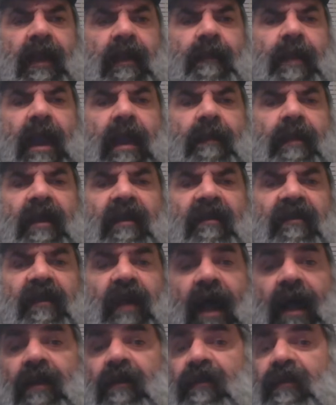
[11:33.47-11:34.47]
beanie
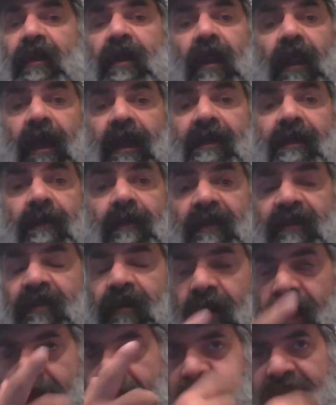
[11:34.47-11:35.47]
babies i used to collect them i
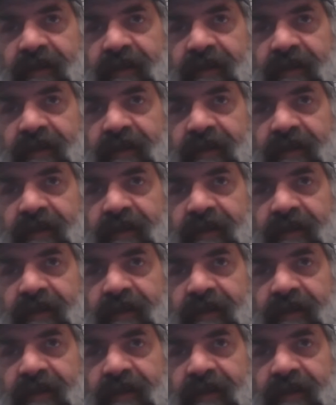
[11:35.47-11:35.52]
still